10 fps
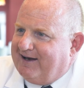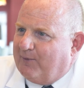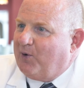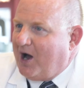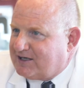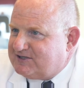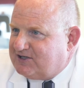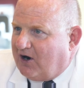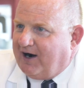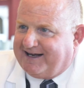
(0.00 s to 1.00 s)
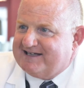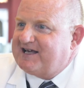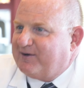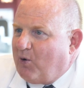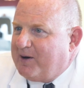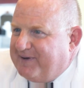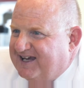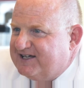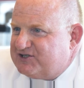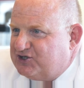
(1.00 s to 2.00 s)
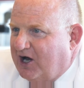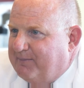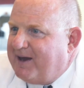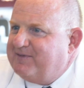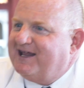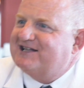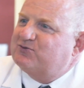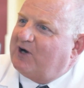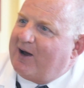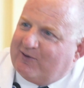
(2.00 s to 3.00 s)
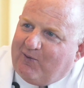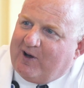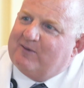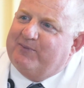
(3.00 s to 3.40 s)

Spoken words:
rock star. I guess I'd want to be his job. Maybe that's what I would want to